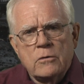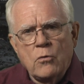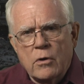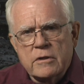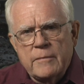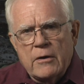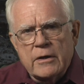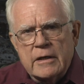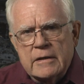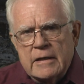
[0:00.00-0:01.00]
North
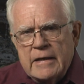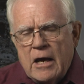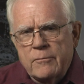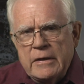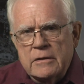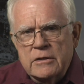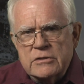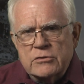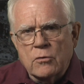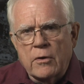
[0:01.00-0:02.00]
America can now be
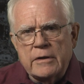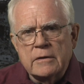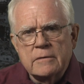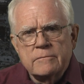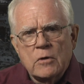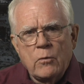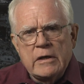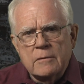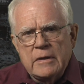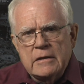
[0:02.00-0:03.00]
destroyed. We
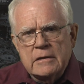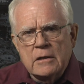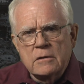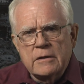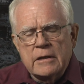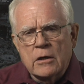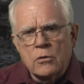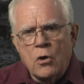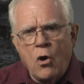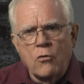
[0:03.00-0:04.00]
can be killed in
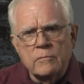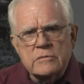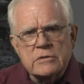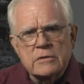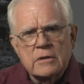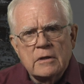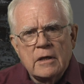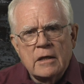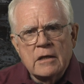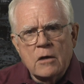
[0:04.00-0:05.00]
our homes,
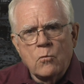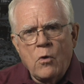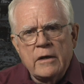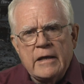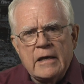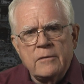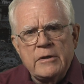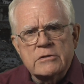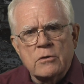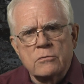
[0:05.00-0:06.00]
and not one
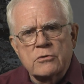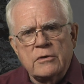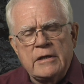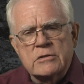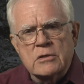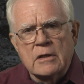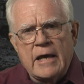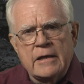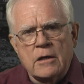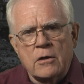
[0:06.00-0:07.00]
enemy soldier needs to
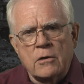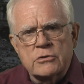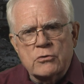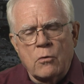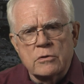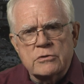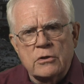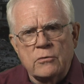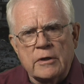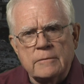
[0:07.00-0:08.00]
land on our shores to
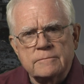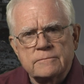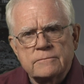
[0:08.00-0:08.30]
do it.